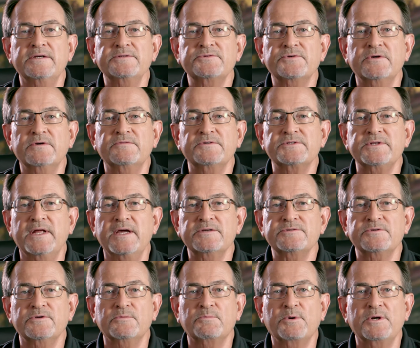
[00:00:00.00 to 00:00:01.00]
I serve as
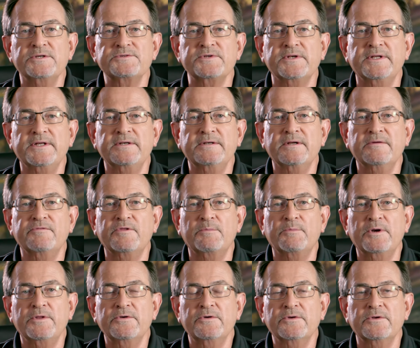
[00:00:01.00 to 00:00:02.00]
National President of the
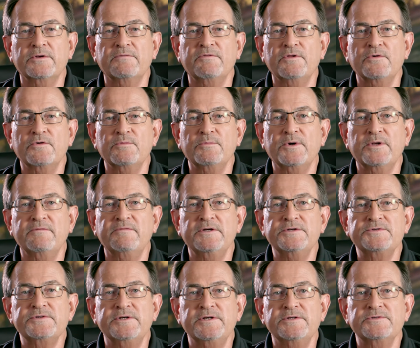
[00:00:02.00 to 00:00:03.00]
Brotherhood of Locomotive
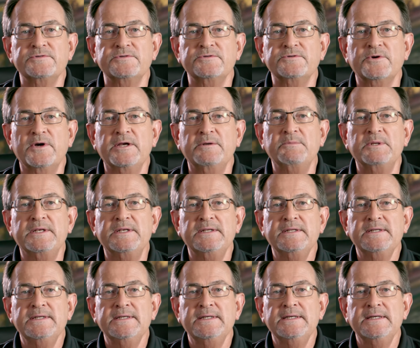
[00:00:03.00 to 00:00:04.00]
Engineers and Trainmen.
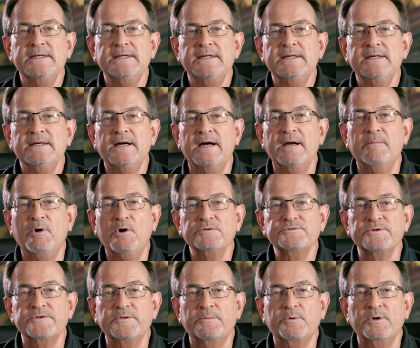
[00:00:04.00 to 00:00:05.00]
I am
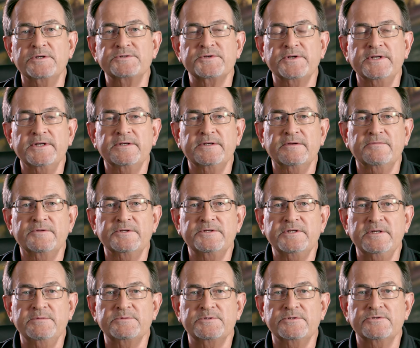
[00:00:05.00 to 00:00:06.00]
also the President of the
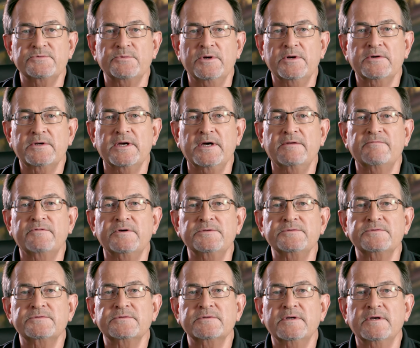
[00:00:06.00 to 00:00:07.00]
Teamsters Rail
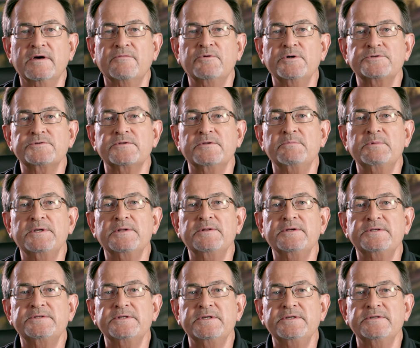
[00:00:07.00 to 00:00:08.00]
Conference, of which the
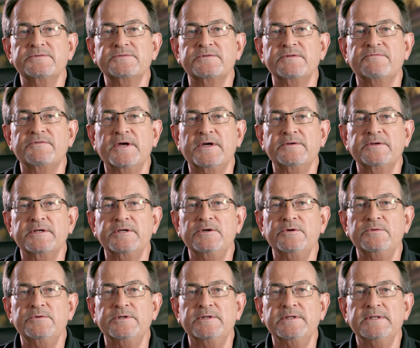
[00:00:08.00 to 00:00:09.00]
BLET is the founding
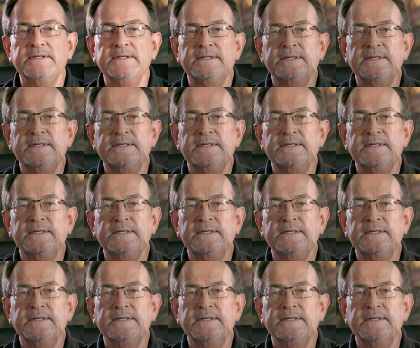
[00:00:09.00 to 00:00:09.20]
union.